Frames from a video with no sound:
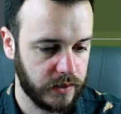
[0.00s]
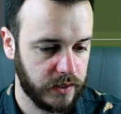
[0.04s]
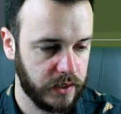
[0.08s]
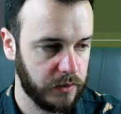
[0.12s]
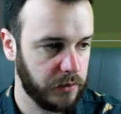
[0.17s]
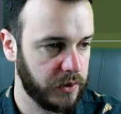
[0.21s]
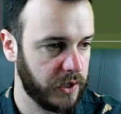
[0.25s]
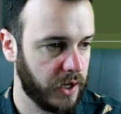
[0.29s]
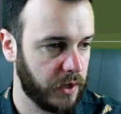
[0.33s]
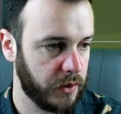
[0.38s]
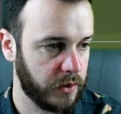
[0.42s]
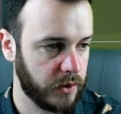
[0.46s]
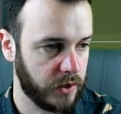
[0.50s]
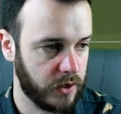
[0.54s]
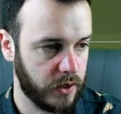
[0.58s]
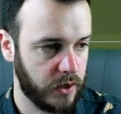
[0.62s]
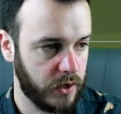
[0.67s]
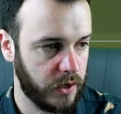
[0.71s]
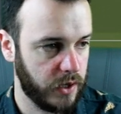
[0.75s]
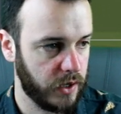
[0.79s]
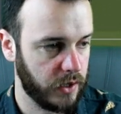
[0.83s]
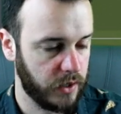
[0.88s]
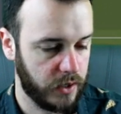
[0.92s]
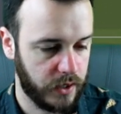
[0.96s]
Here we go, I've got a
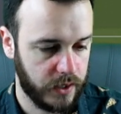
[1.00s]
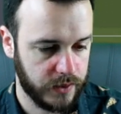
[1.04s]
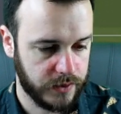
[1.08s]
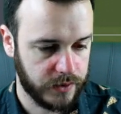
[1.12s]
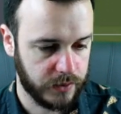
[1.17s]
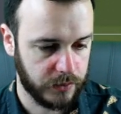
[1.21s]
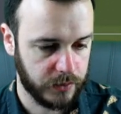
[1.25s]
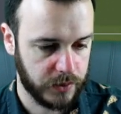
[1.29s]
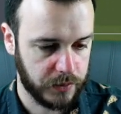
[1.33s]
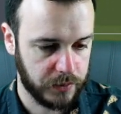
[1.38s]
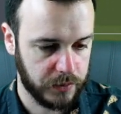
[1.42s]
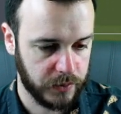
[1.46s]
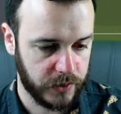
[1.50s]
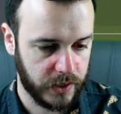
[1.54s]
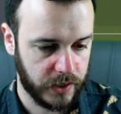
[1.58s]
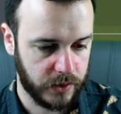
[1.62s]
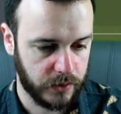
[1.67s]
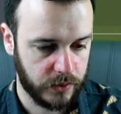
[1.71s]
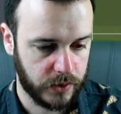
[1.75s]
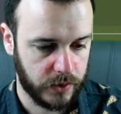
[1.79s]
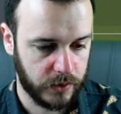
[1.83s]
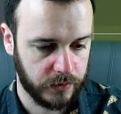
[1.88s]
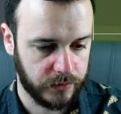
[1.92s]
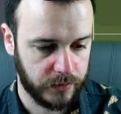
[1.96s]
highlight, so we'll just put that
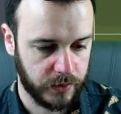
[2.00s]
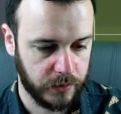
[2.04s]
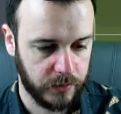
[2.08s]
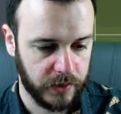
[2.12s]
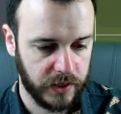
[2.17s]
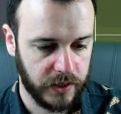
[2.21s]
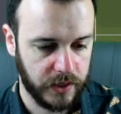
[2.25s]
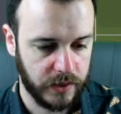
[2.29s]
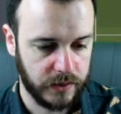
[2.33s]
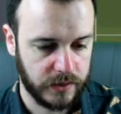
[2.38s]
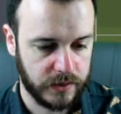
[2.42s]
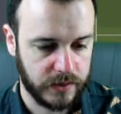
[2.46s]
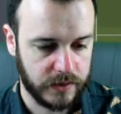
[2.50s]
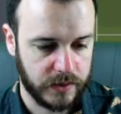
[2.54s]
on hold for a minute.